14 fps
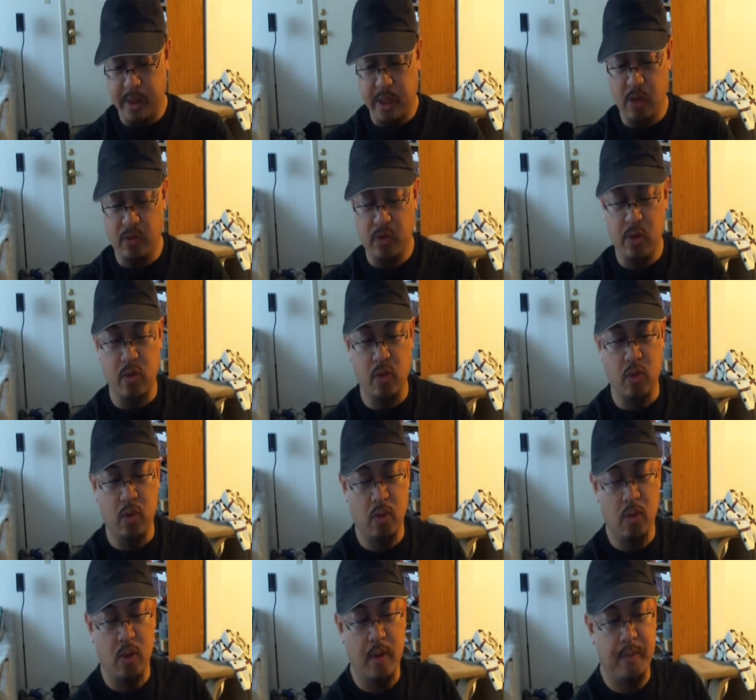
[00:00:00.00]
give you
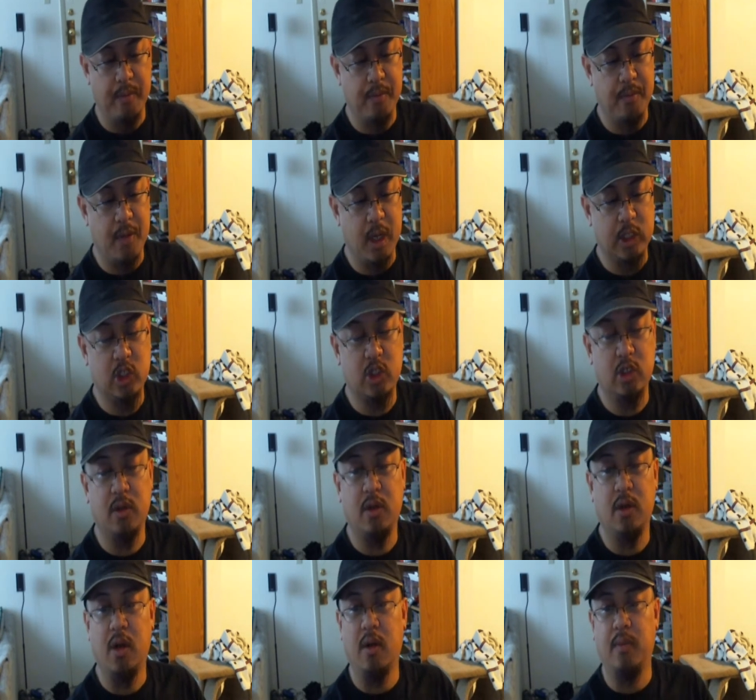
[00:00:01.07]
much
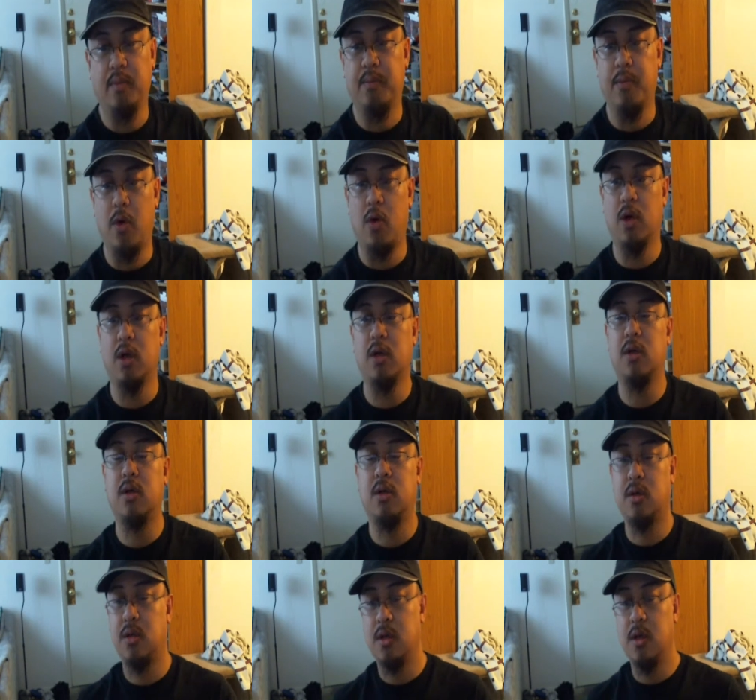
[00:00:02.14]
more
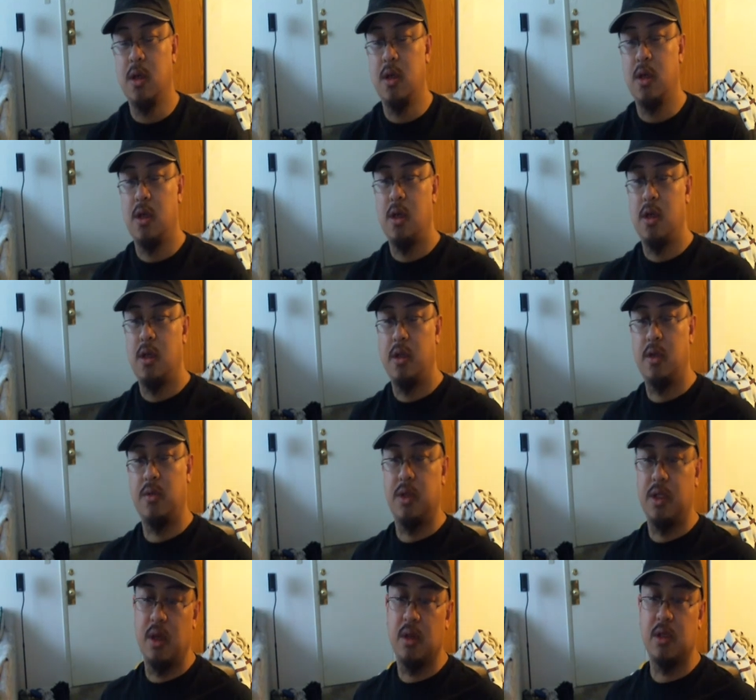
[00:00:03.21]
than
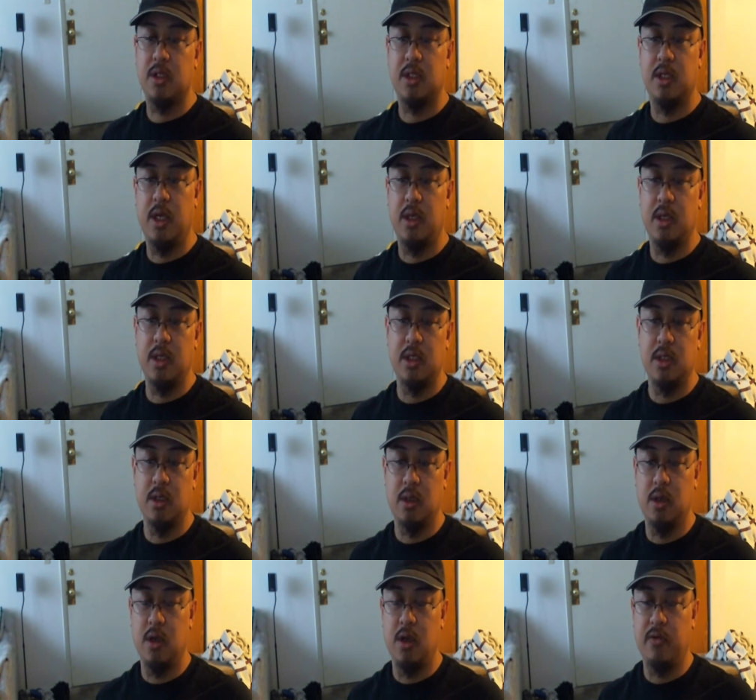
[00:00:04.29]
what the other Sigelis
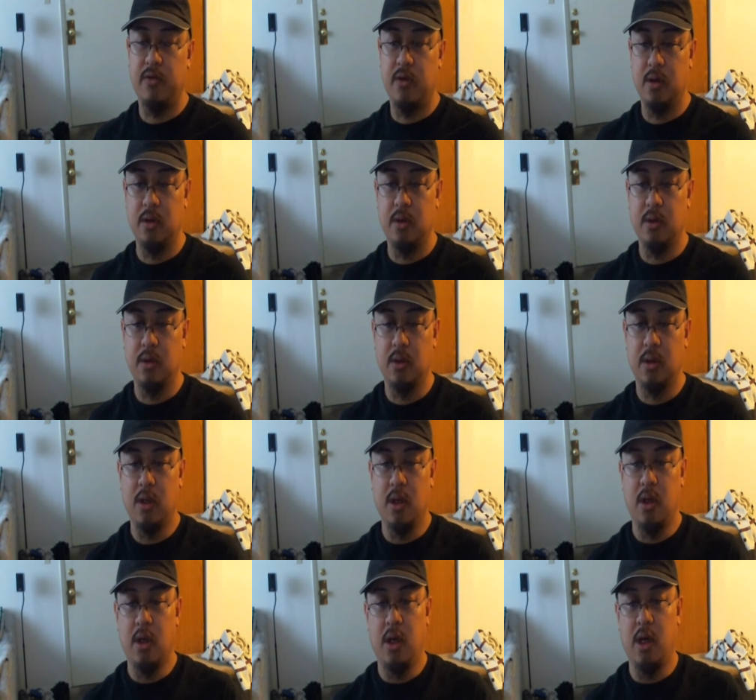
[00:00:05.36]
can offer.
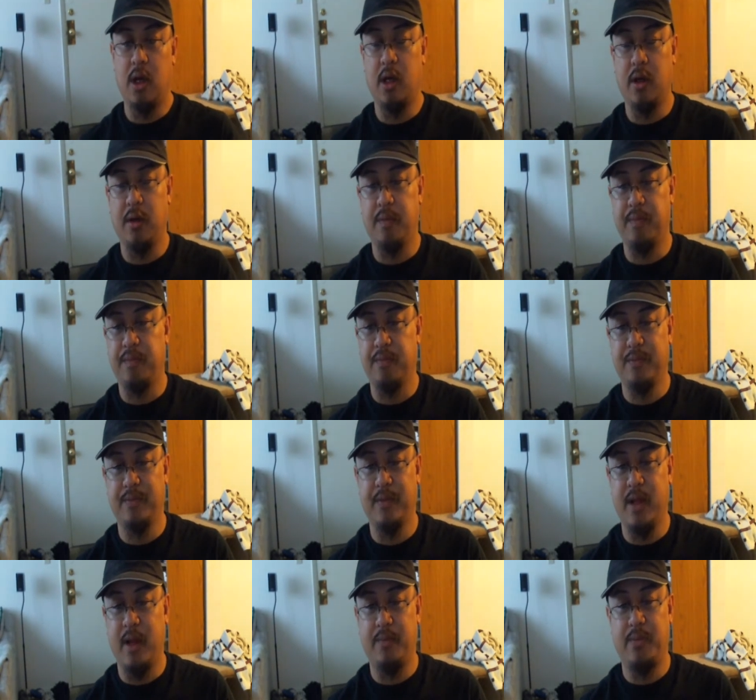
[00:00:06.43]

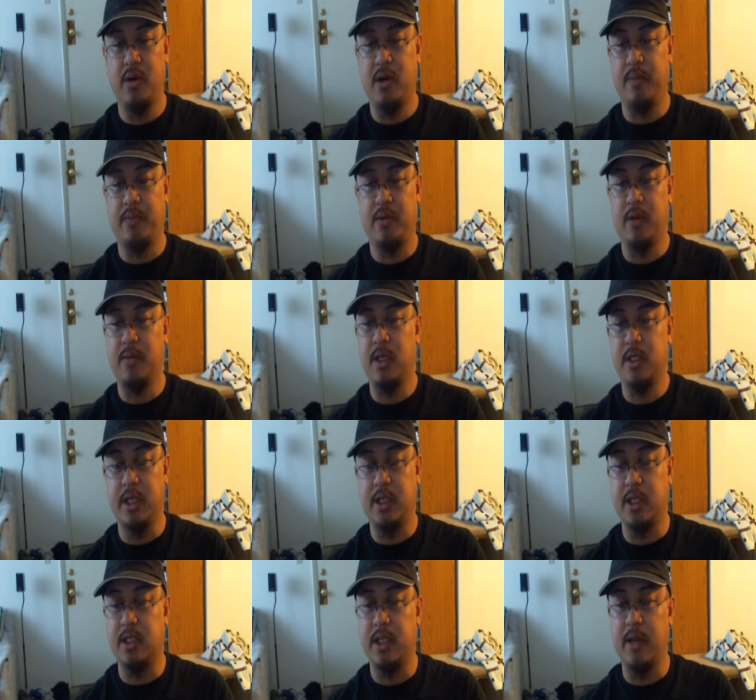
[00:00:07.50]
I put it pretty much
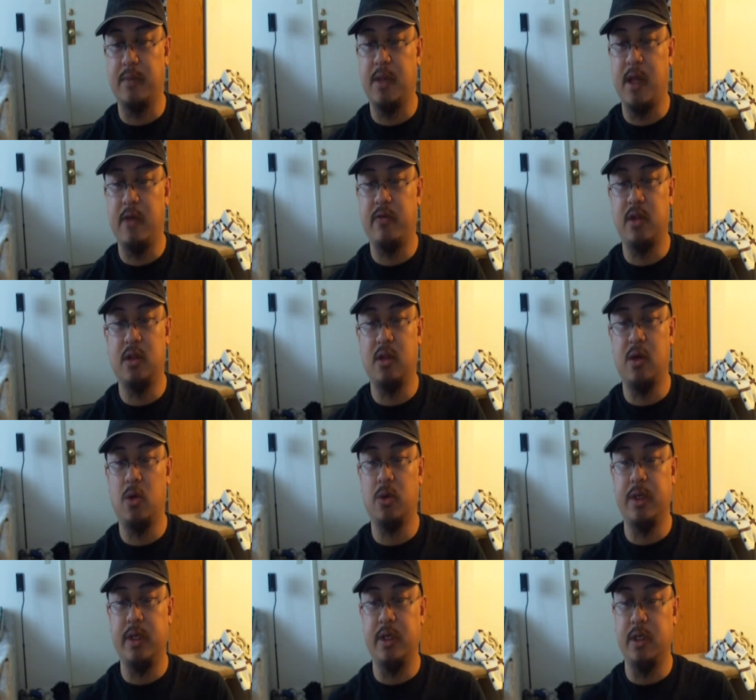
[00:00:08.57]
at the same level,
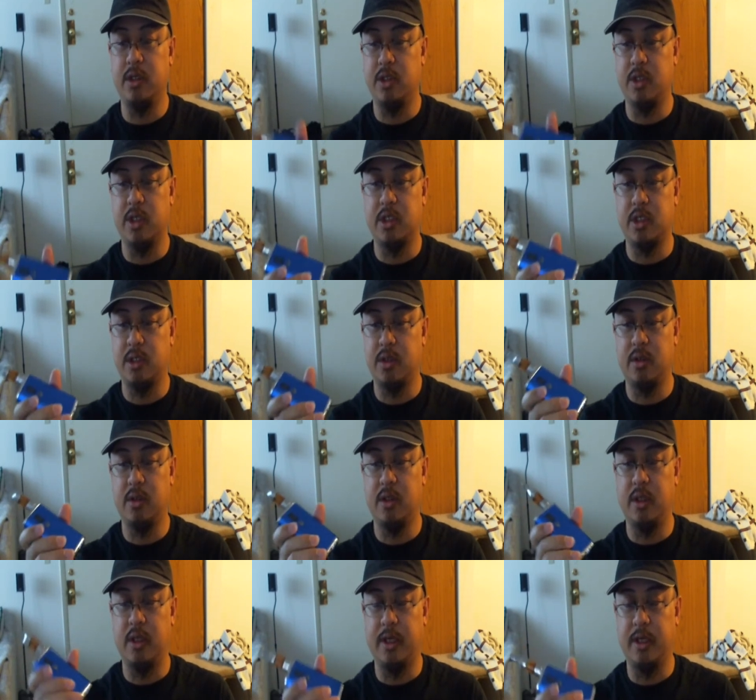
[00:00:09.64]
only just,
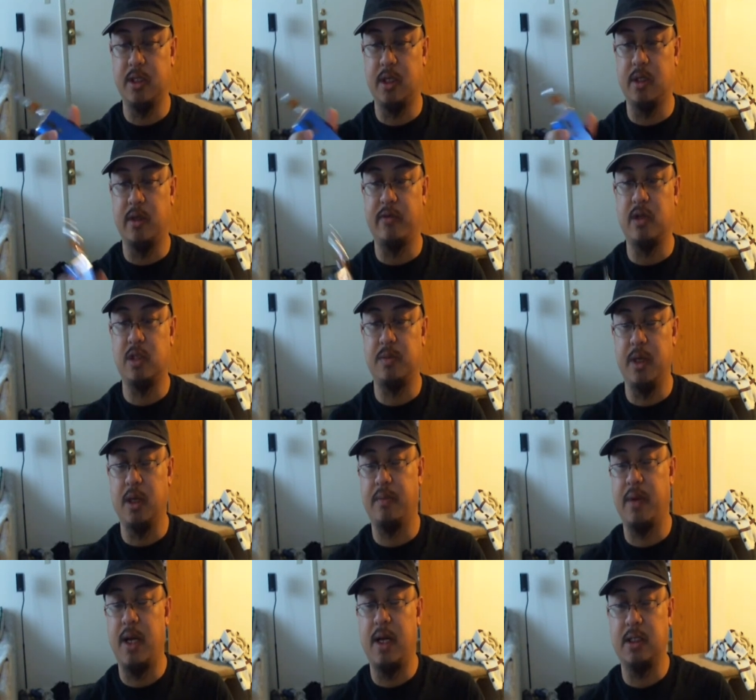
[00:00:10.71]
like I said, the difference being
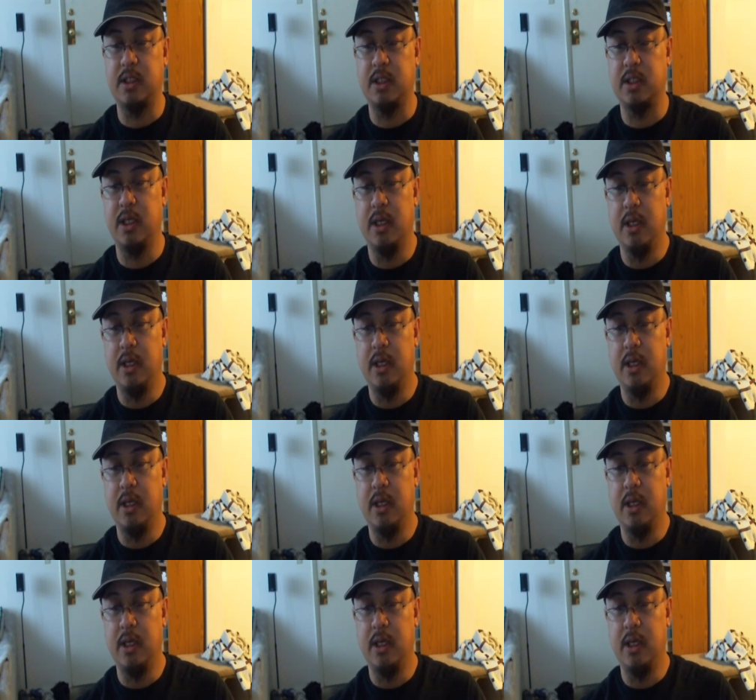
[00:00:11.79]
a box